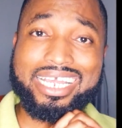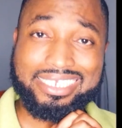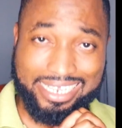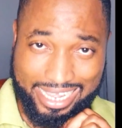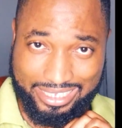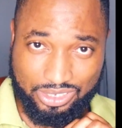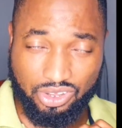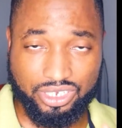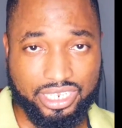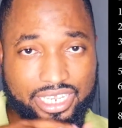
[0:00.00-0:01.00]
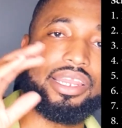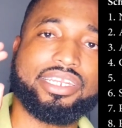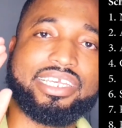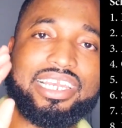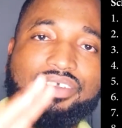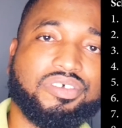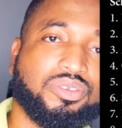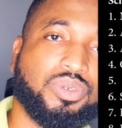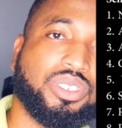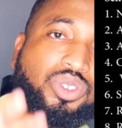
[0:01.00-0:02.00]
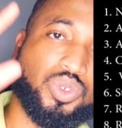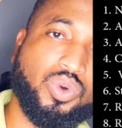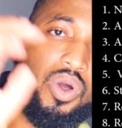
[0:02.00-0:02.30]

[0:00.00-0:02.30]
get your hands on, and on the 11th week do